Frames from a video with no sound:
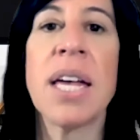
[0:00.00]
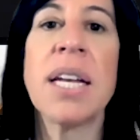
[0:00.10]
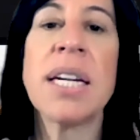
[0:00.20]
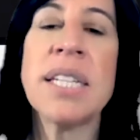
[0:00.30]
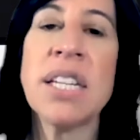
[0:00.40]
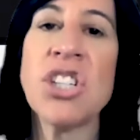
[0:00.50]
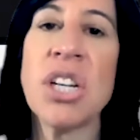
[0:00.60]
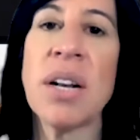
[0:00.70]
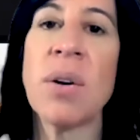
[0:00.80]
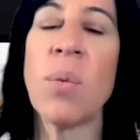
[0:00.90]
In
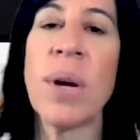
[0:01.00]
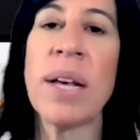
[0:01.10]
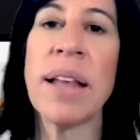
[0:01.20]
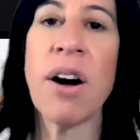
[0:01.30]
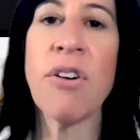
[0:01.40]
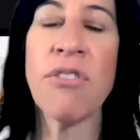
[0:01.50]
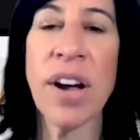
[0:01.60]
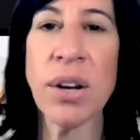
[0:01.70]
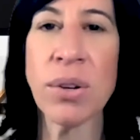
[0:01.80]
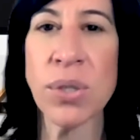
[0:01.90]
addition, we allow
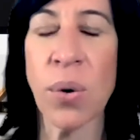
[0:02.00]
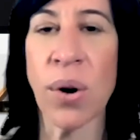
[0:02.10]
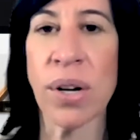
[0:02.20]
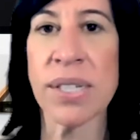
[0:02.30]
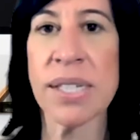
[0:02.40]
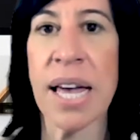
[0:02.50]
FICO scores